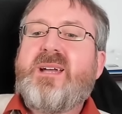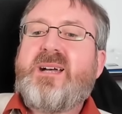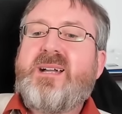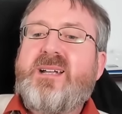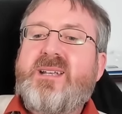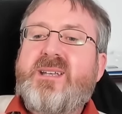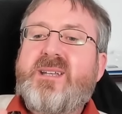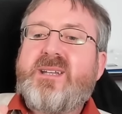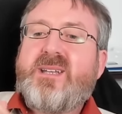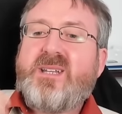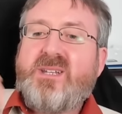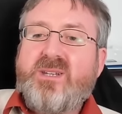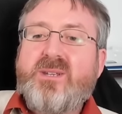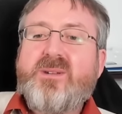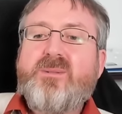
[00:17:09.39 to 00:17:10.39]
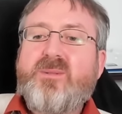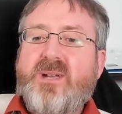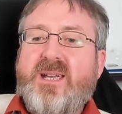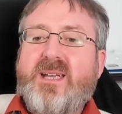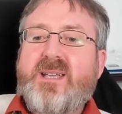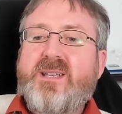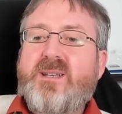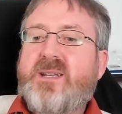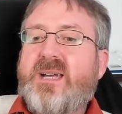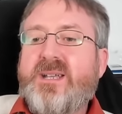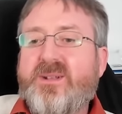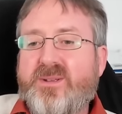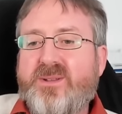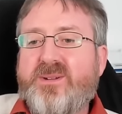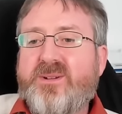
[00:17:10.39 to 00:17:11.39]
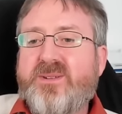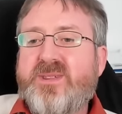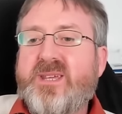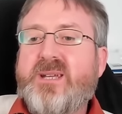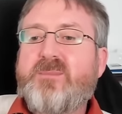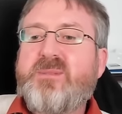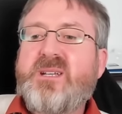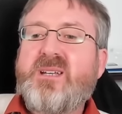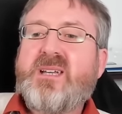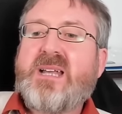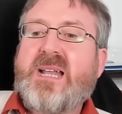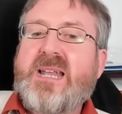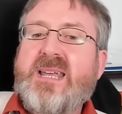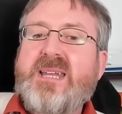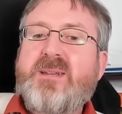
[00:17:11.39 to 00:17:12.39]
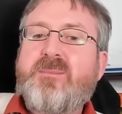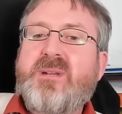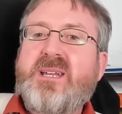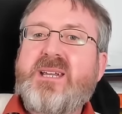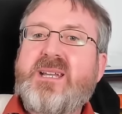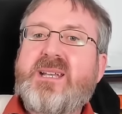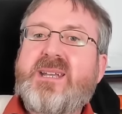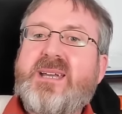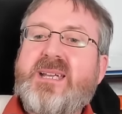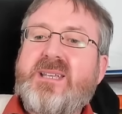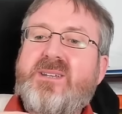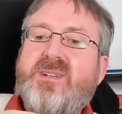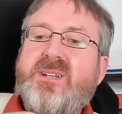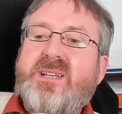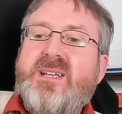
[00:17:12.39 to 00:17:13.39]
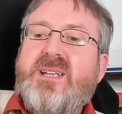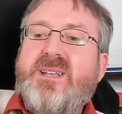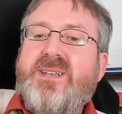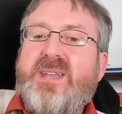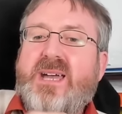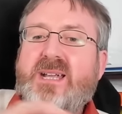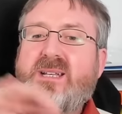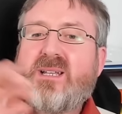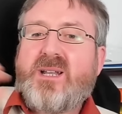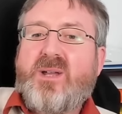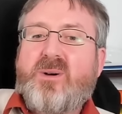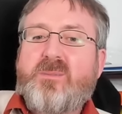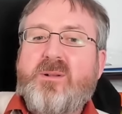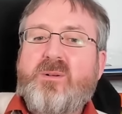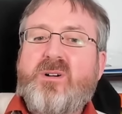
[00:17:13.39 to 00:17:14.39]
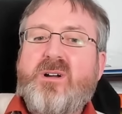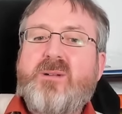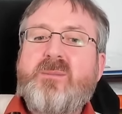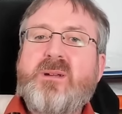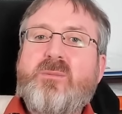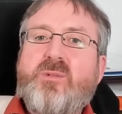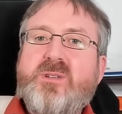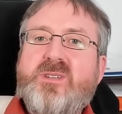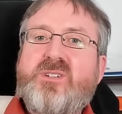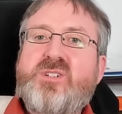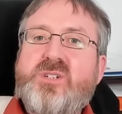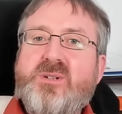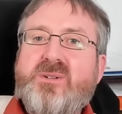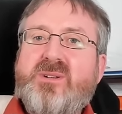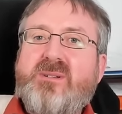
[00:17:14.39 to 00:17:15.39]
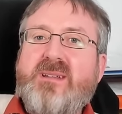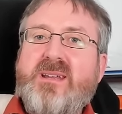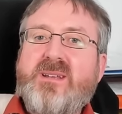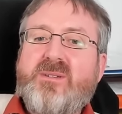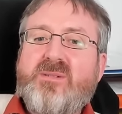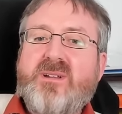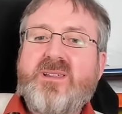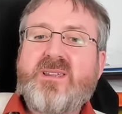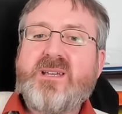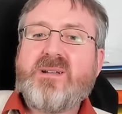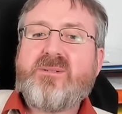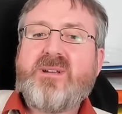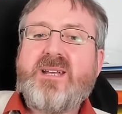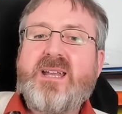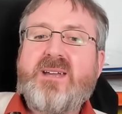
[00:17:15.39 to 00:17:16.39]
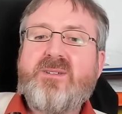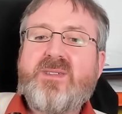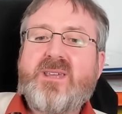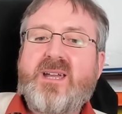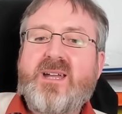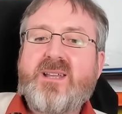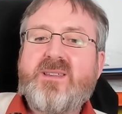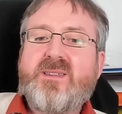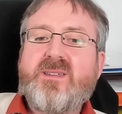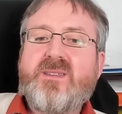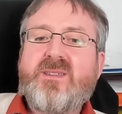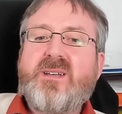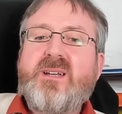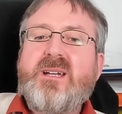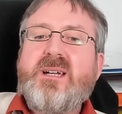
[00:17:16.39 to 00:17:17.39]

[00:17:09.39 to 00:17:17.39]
and the UN and others had been claiming that that global warming was due to increasing greenhouse gases.